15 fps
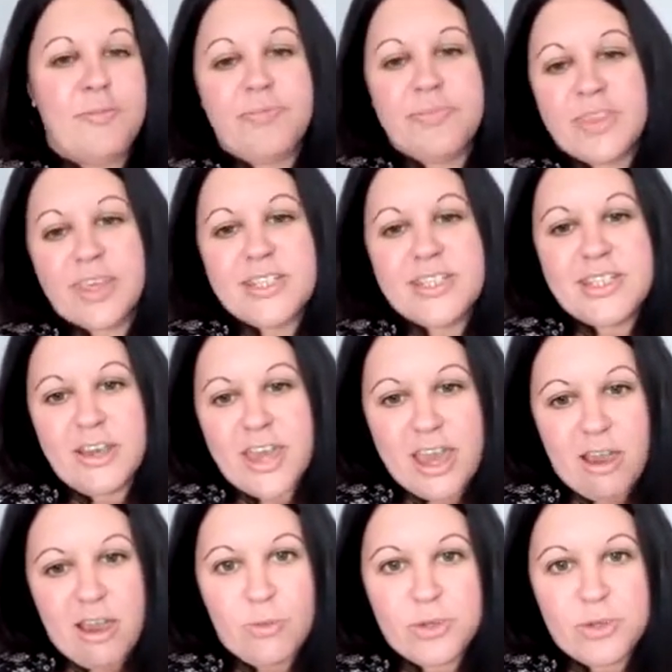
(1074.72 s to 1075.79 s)
So yeah,
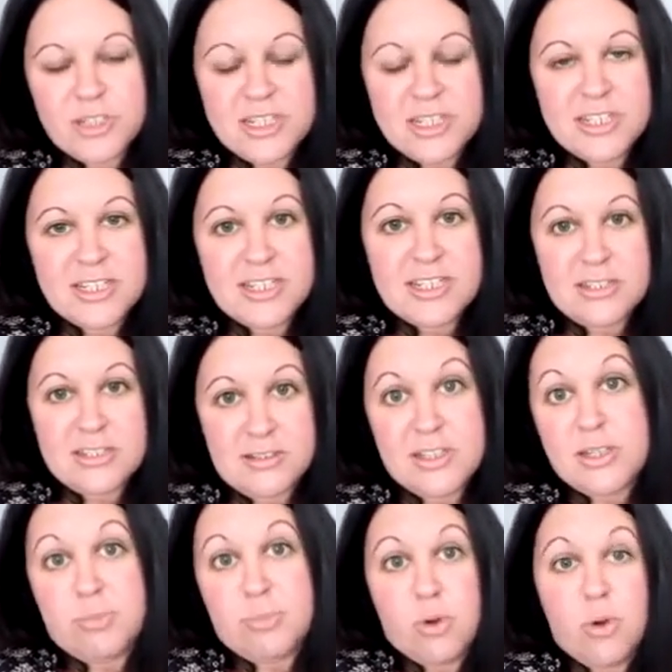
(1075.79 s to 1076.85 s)
I wanted to
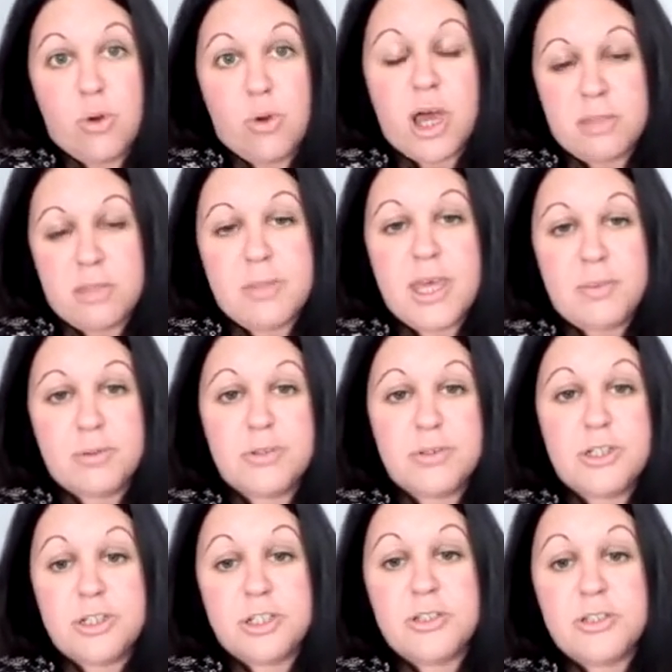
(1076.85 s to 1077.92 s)
support other people
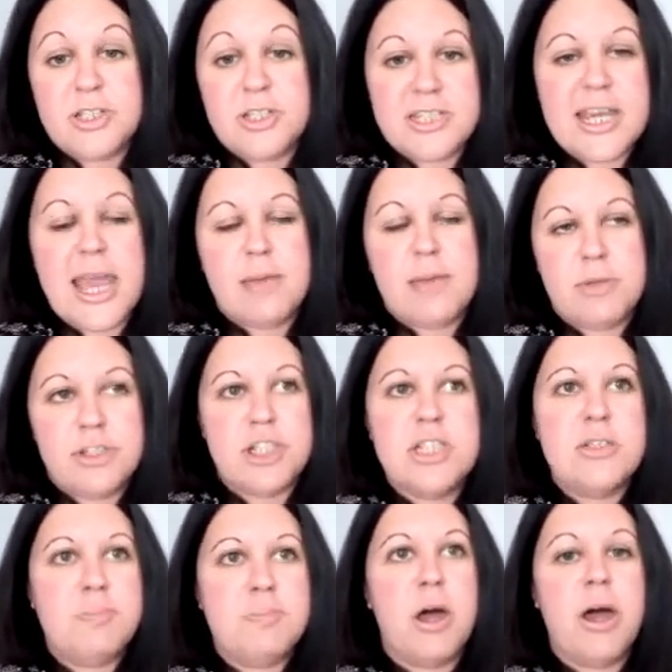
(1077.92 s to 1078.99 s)
to do the same, and
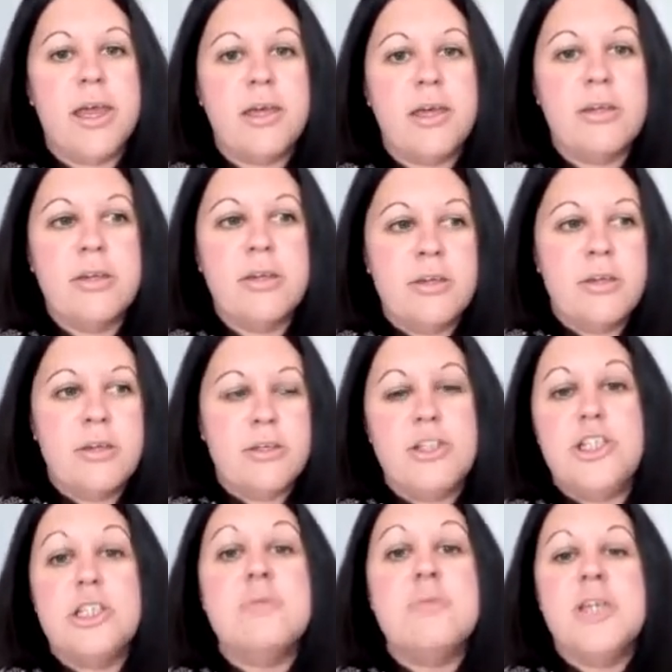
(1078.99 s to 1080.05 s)
just by doing